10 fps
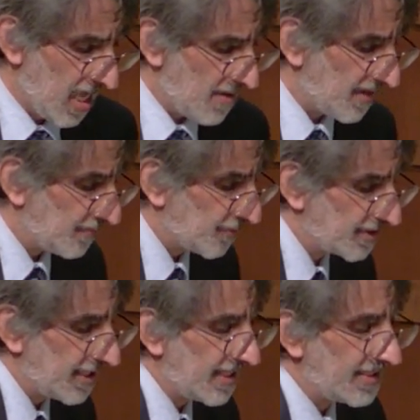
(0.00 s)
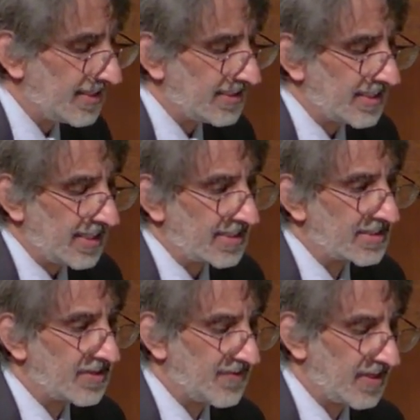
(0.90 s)
By pretending to
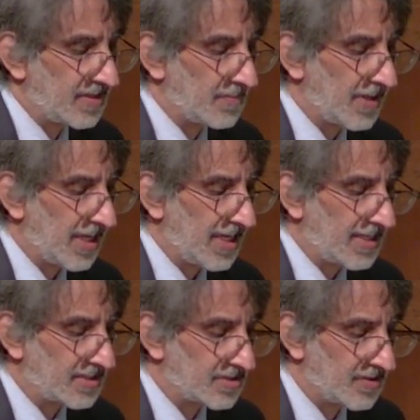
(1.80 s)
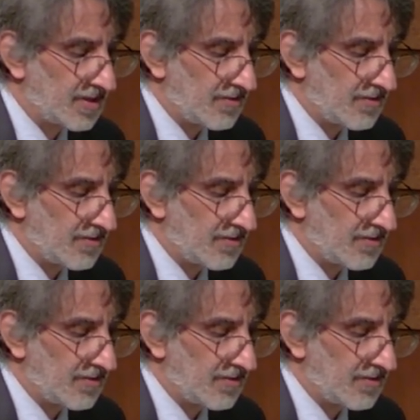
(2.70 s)
excavate the past,